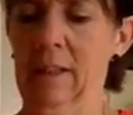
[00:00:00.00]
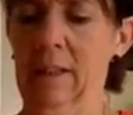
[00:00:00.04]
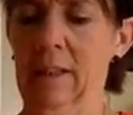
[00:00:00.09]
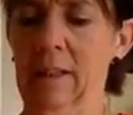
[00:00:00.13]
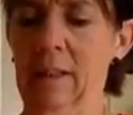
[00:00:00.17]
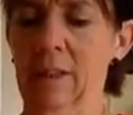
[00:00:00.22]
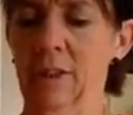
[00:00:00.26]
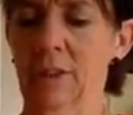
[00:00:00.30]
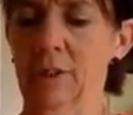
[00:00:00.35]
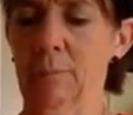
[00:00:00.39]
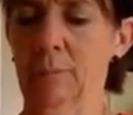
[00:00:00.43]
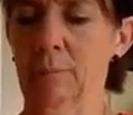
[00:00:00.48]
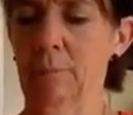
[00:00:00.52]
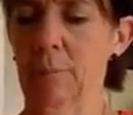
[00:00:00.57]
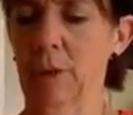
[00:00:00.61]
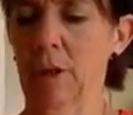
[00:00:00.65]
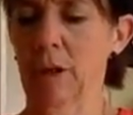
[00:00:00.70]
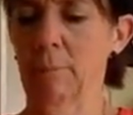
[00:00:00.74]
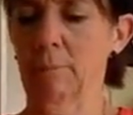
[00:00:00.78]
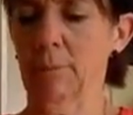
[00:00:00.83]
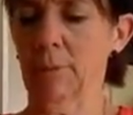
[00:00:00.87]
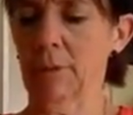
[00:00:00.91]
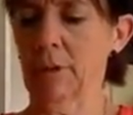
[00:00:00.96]
I just
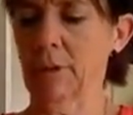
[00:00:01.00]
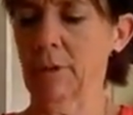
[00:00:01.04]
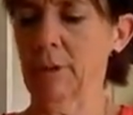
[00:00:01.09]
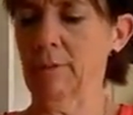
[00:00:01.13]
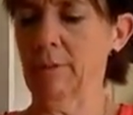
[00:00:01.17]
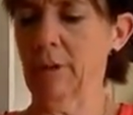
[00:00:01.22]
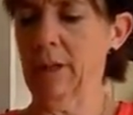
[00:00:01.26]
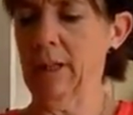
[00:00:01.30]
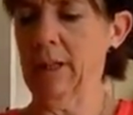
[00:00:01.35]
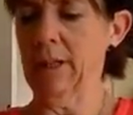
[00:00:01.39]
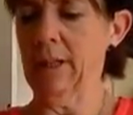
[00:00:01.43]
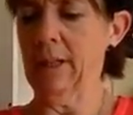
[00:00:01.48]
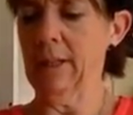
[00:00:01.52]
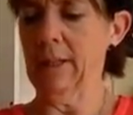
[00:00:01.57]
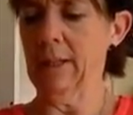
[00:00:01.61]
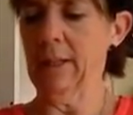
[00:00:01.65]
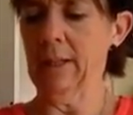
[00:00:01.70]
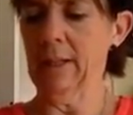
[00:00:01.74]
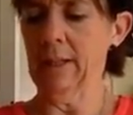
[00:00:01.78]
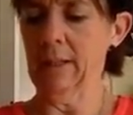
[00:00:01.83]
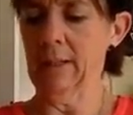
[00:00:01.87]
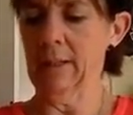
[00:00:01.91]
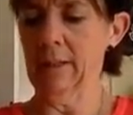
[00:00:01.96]
pop her right in
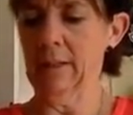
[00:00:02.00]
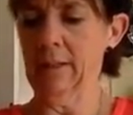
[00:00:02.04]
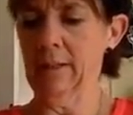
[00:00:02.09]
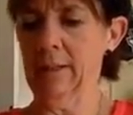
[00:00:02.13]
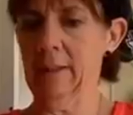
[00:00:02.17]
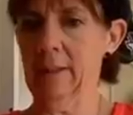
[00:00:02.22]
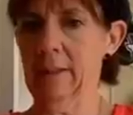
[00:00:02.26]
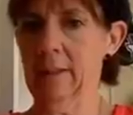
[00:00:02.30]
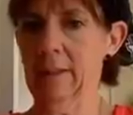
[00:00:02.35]
there.